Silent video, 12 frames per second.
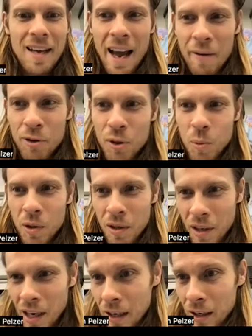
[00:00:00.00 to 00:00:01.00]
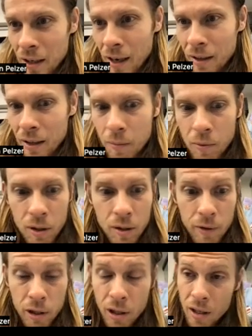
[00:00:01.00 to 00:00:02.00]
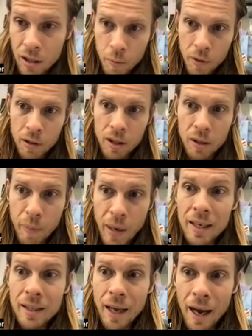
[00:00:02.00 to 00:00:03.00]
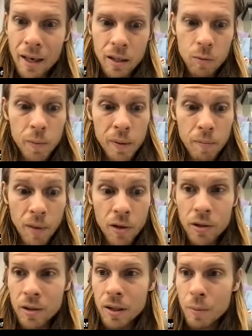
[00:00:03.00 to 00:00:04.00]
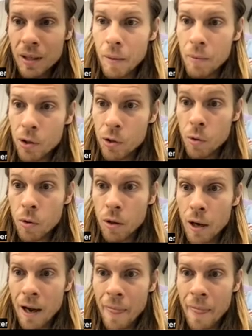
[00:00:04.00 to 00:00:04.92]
Half the speed of light, you're not getting much of a change, but space actually would be measured to be that much shorter.